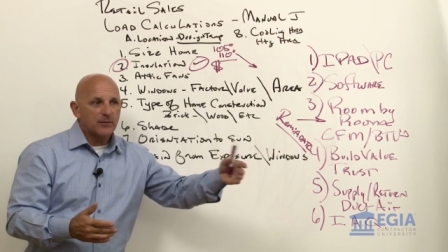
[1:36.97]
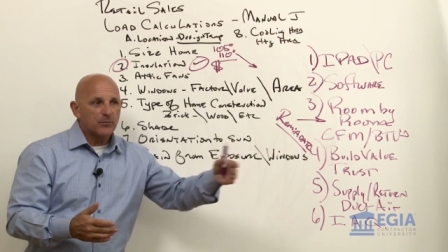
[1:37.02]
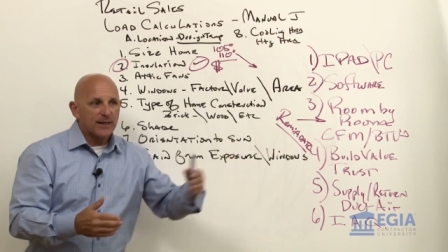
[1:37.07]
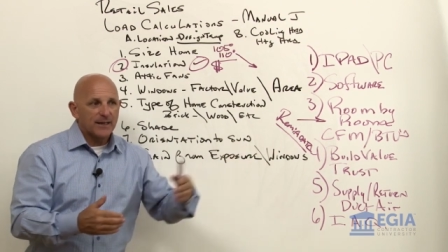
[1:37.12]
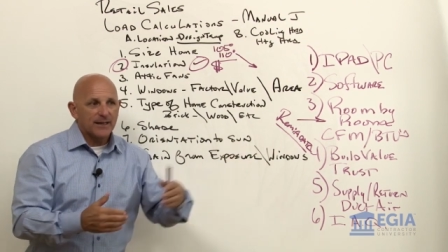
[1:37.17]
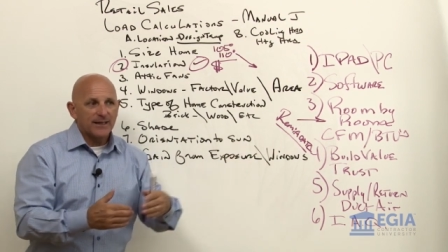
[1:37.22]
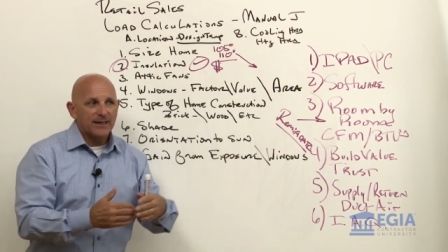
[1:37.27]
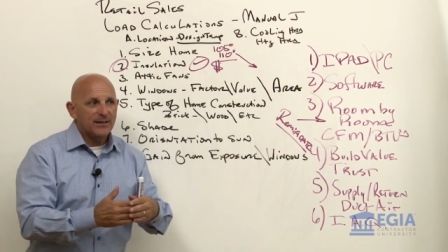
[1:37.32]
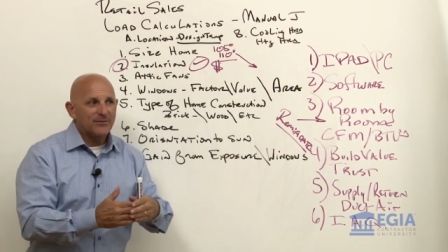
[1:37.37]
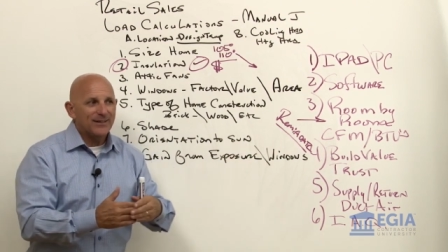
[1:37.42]
We
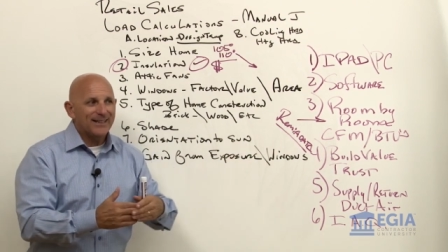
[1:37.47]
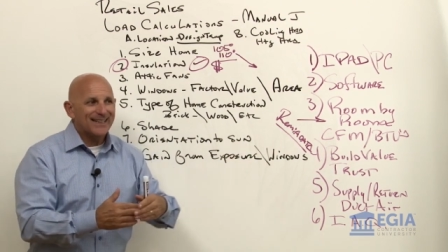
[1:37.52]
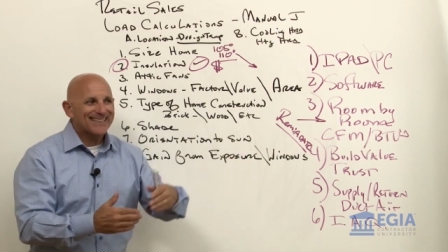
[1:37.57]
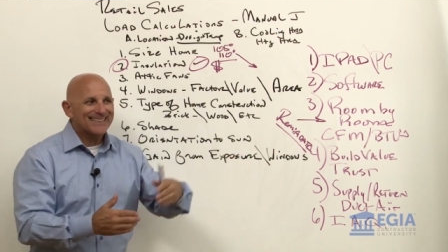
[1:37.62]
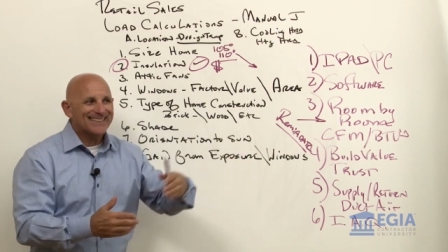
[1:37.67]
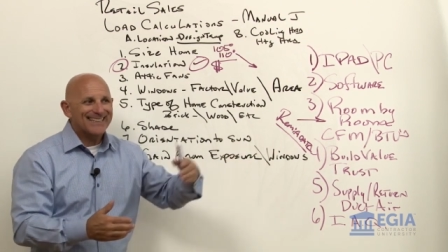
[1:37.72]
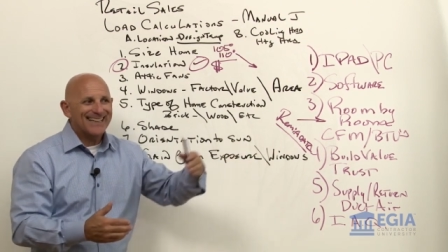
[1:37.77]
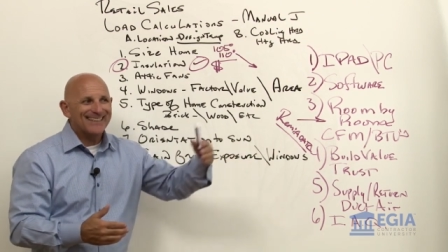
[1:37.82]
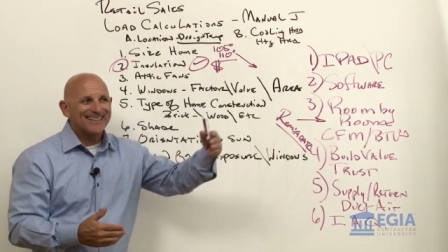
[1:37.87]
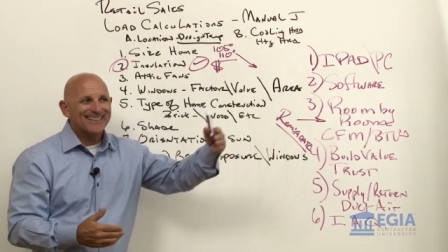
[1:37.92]
can even
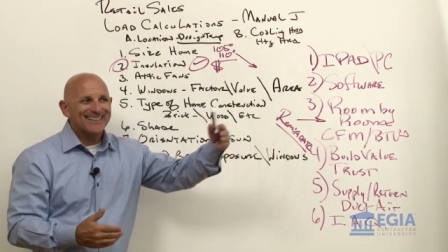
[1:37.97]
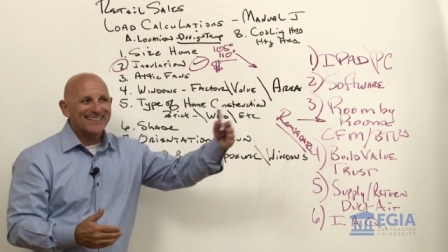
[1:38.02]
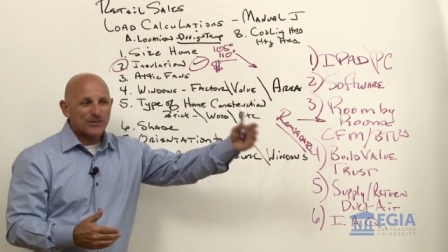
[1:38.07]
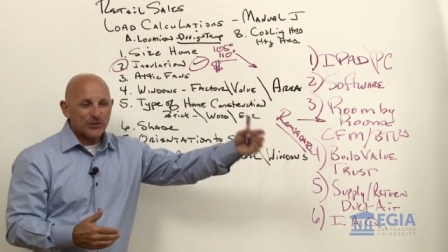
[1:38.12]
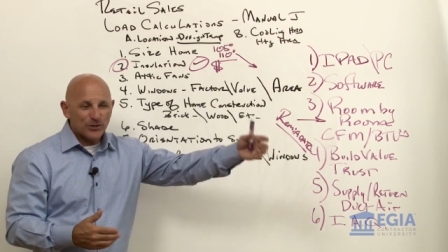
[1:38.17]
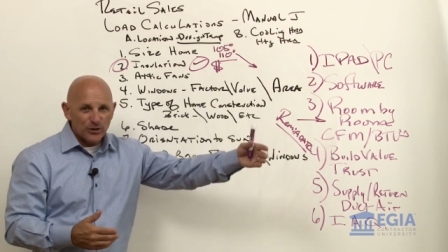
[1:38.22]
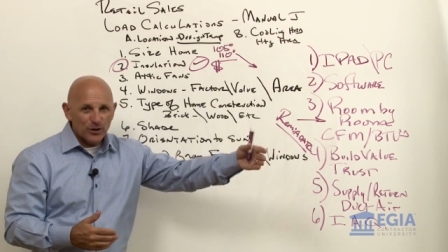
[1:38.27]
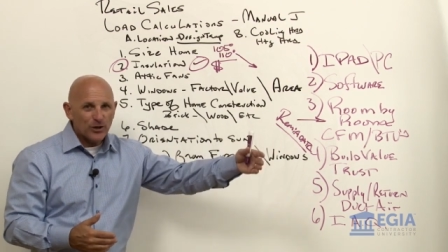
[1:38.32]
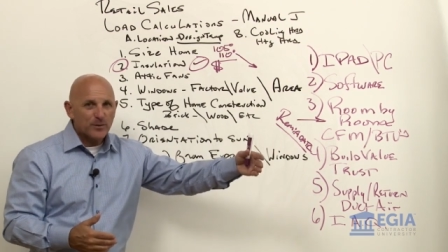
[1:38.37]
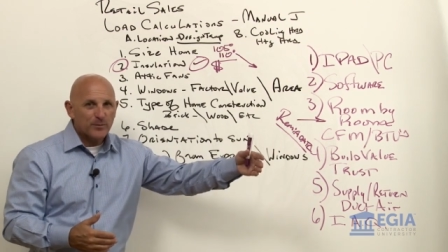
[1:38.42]
extend the
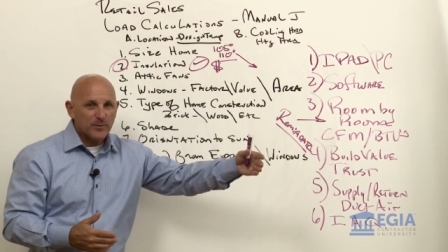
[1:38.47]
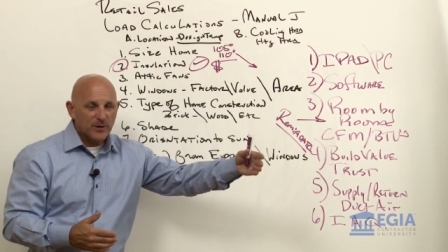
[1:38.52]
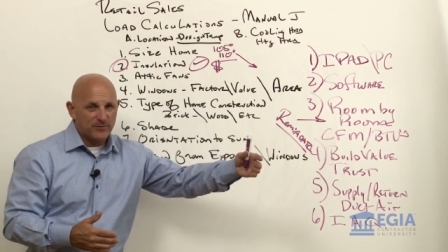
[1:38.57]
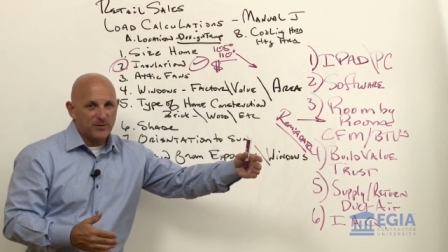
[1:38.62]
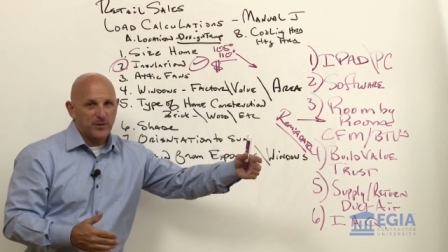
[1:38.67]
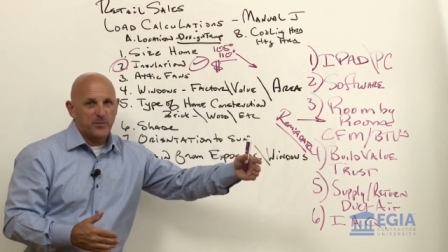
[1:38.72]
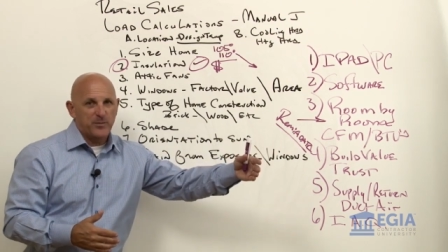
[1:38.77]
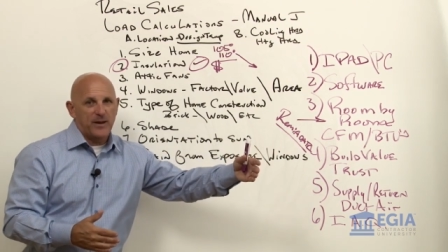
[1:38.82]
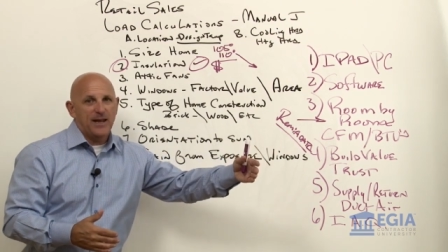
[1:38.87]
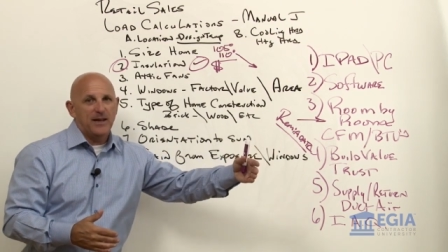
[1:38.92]
term of
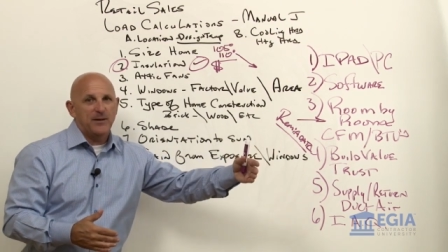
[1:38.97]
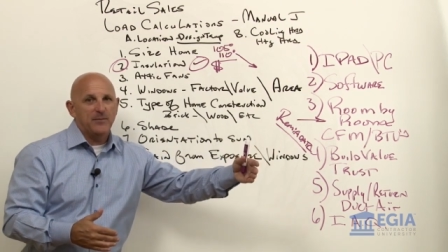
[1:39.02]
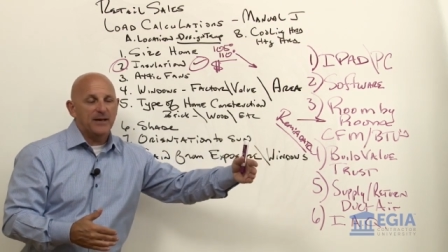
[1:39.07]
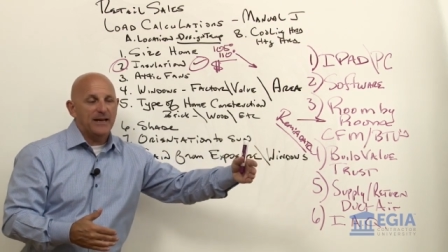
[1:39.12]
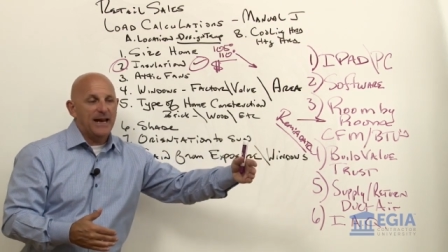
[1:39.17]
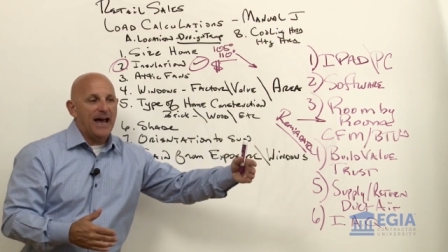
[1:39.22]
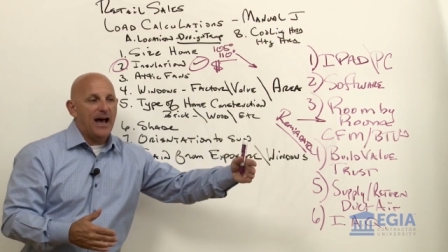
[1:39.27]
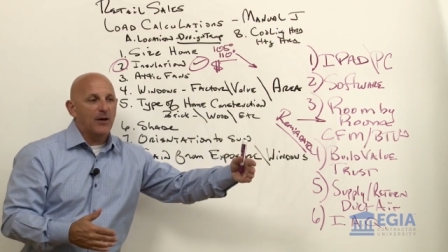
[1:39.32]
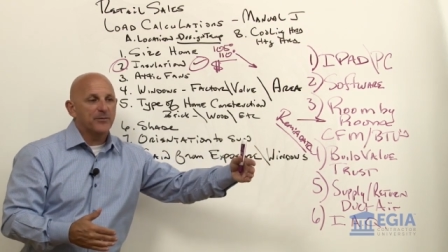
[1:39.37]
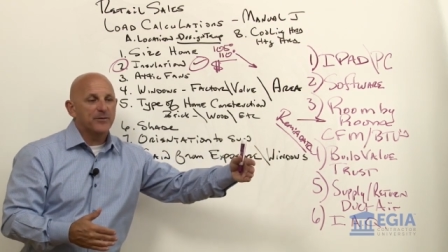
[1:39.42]
the payment
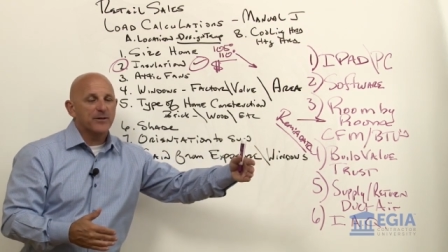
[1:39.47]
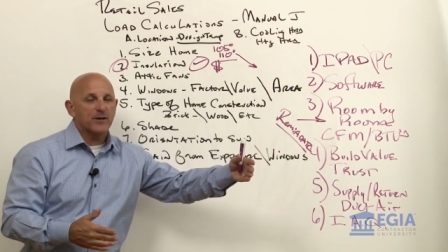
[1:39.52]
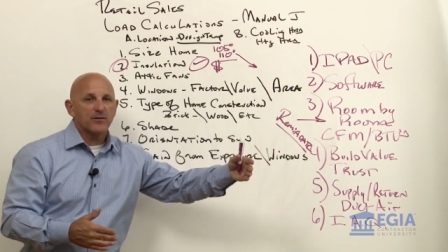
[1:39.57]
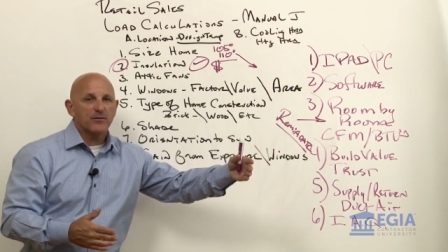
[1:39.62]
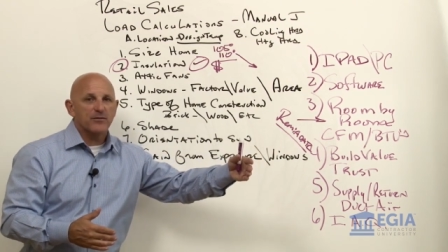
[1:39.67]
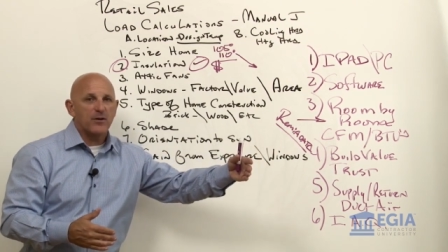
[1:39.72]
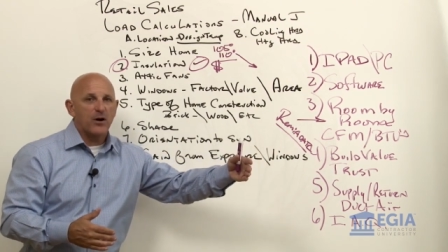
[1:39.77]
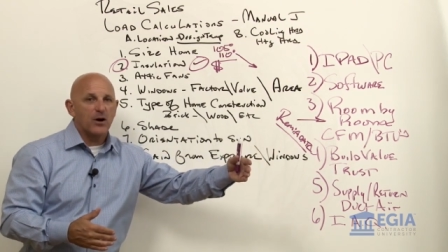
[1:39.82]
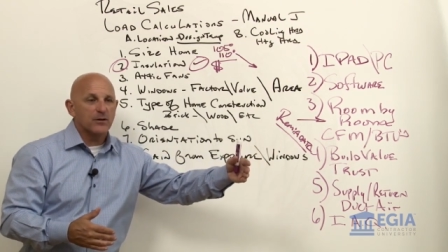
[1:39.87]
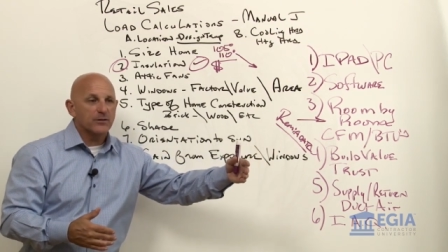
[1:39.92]
out there
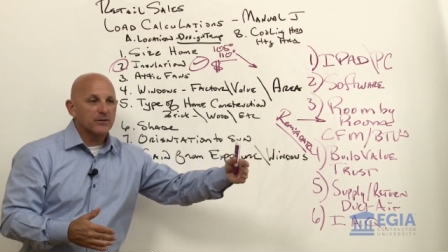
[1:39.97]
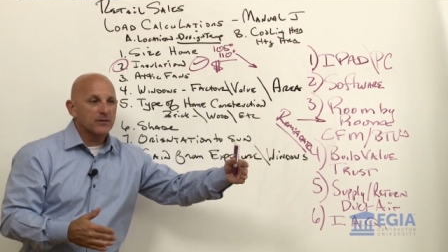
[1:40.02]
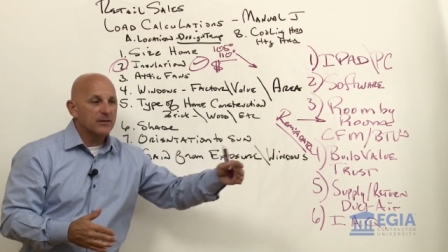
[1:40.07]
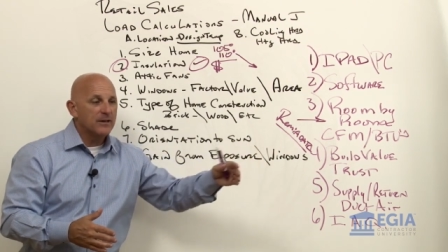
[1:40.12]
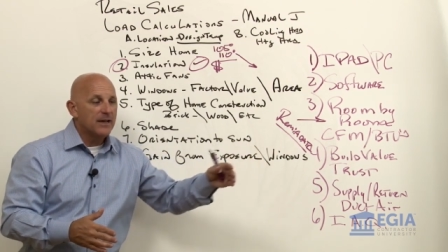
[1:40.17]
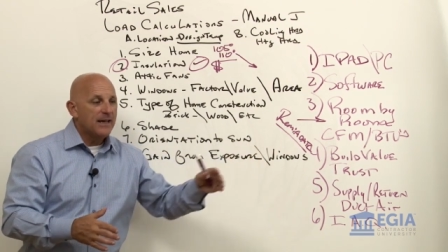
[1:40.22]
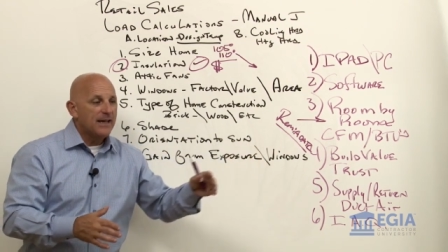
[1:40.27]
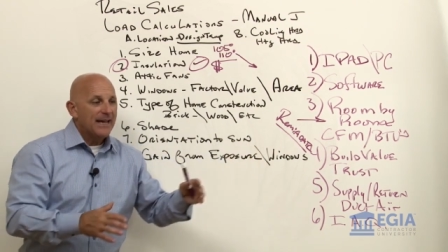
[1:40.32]
farther